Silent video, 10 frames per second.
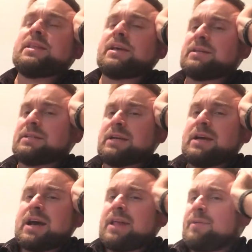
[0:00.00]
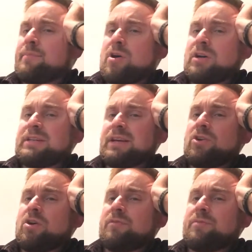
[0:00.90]
things. I think marketing, a
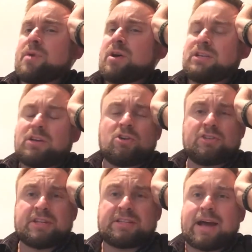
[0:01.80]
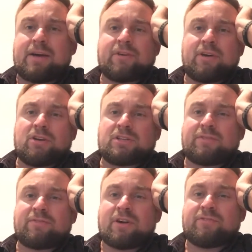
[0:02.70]
lot of the marketing content's out there, a lot of
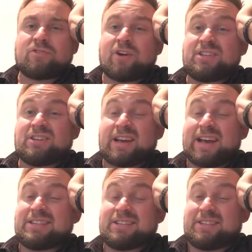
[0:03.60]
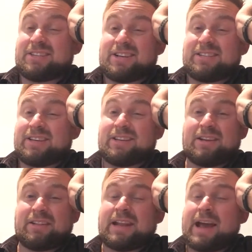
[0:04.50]
stuff that I've tried to look at, it's just disgusting.
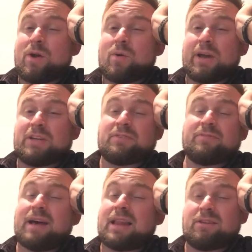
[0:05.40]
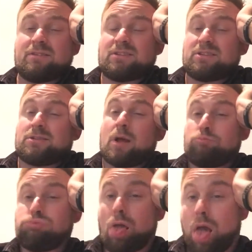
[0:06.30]
Like the language, the values, it's just
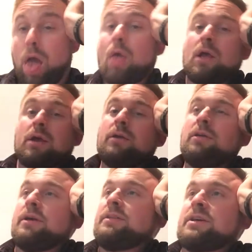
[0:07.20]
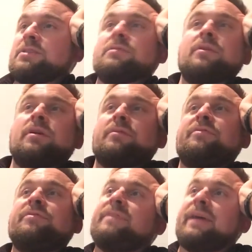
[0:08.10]
like blah. You know, it doesn't
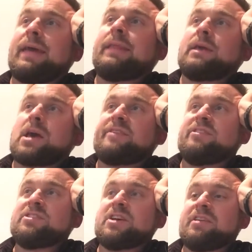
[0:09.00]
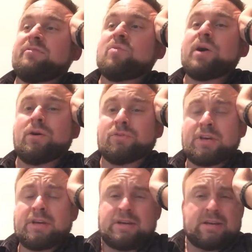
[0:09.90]
fit the kind of alternative world.
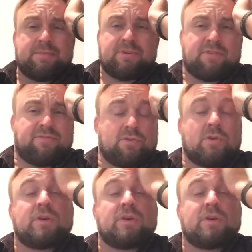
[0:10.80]
And there are a few